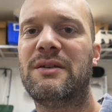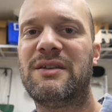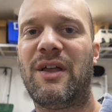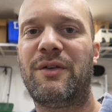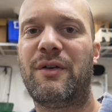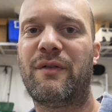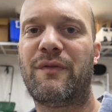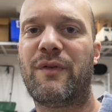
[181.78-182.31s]

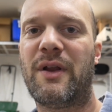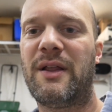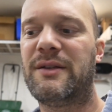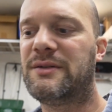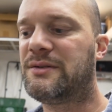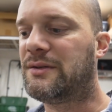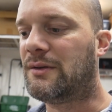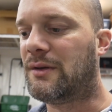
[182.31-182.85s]
Tell your
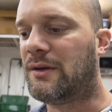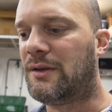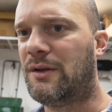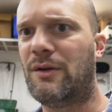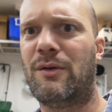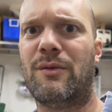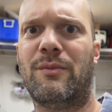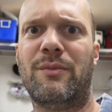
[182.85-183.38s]
friends, uh, you
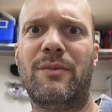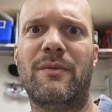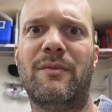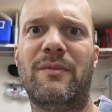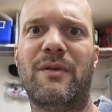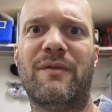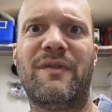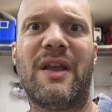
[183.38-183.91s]
know,
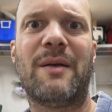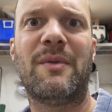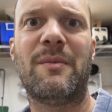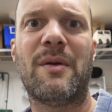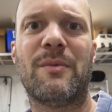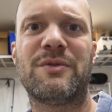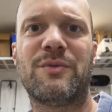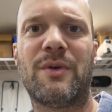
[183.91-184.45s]
your family
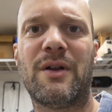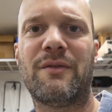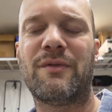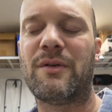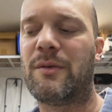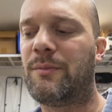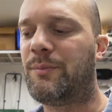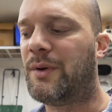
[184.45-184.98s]
members, whatever.